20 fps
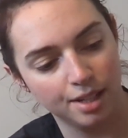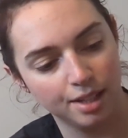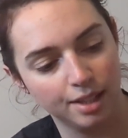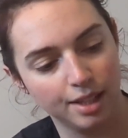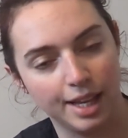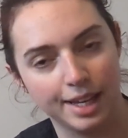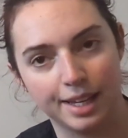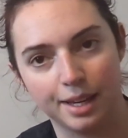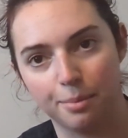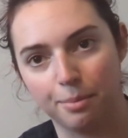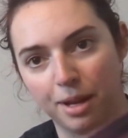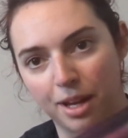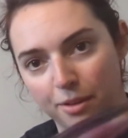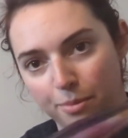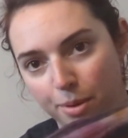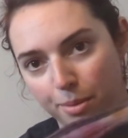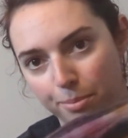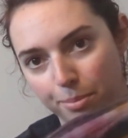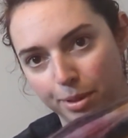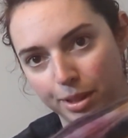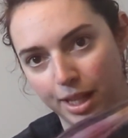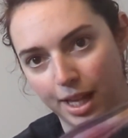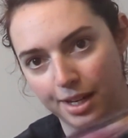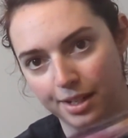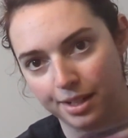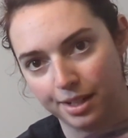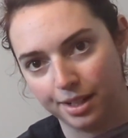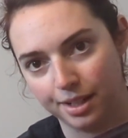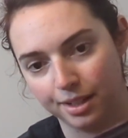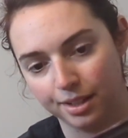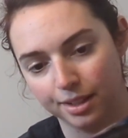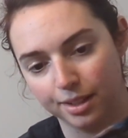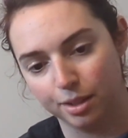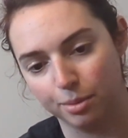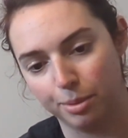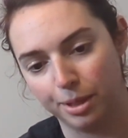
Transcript: like it may have been blended a little